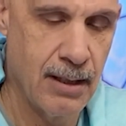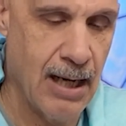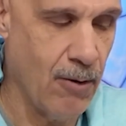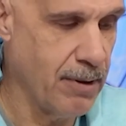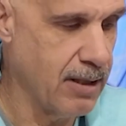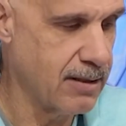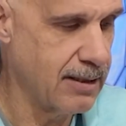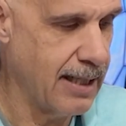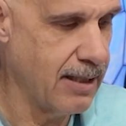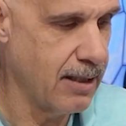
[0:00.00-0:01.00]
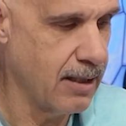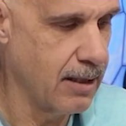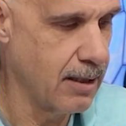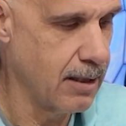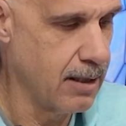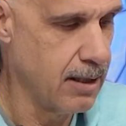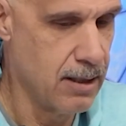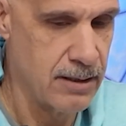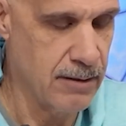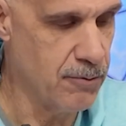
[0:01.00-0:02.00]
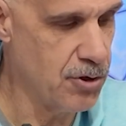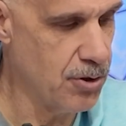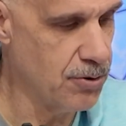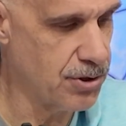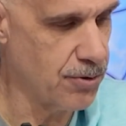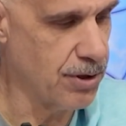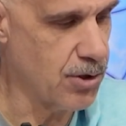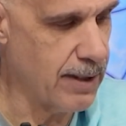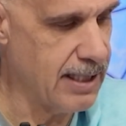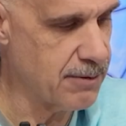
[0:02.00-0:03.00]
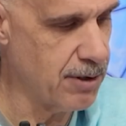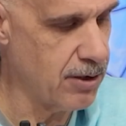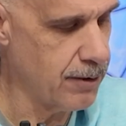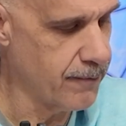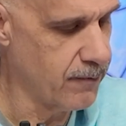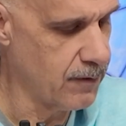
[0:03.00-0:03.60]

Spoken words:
Now I'm going to send some juice through the transmitter.